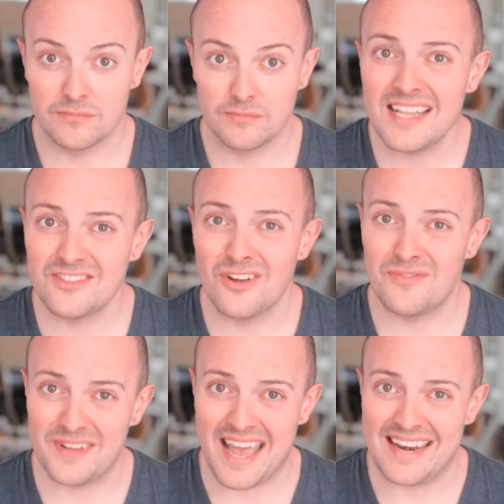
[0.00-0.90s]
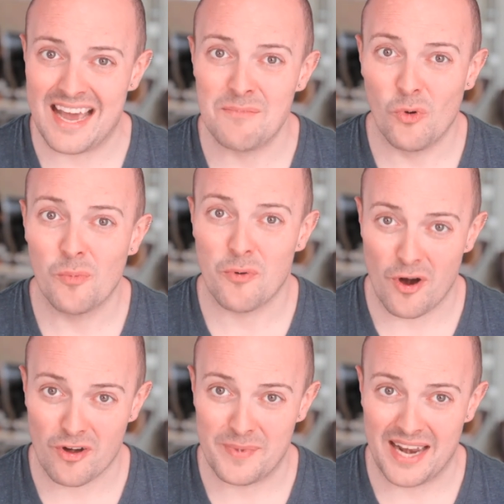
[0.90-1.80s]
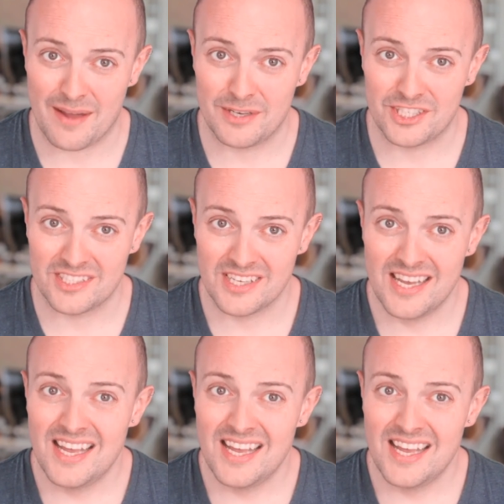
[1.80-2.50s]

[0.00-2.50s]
Let's not forget now more programming languages.